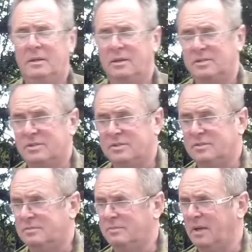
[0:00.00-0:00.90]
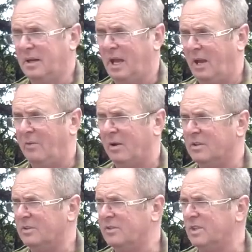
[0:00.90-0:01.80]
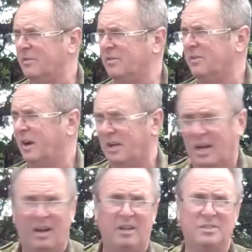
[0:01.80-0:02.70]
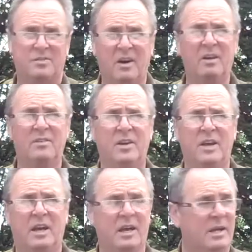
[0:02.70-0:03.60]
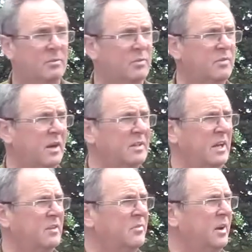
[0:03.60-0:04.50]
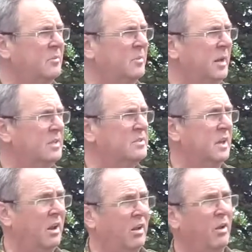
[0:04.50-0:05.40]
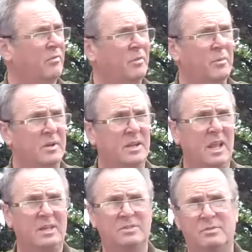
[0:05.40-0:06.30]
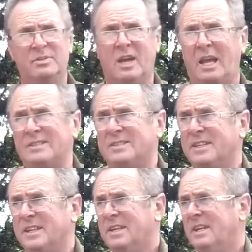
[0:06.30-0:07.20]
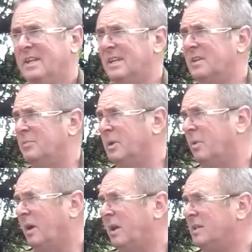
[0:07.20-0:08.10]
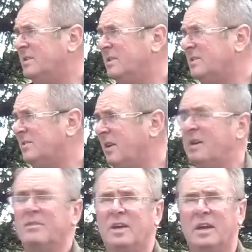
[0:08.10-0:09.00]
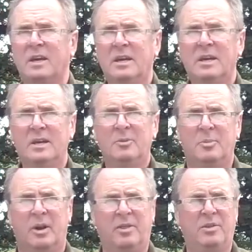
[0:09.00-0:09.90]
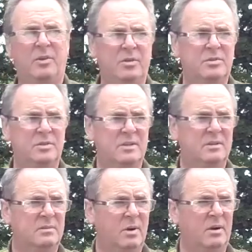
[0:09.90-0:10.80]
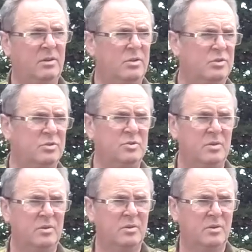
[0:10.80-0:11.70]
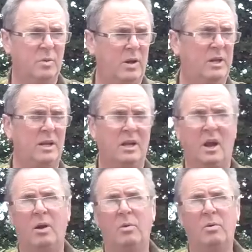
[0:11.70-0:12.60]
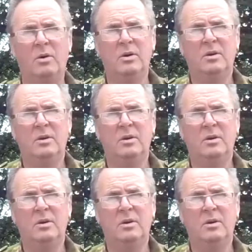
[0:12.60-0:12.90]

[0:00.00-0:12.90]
this area to see can I survive here, and we've identified plants, and a lot of them, and the answer is yes. It could be quite easy to survive here. But I thought, rather than just quickly go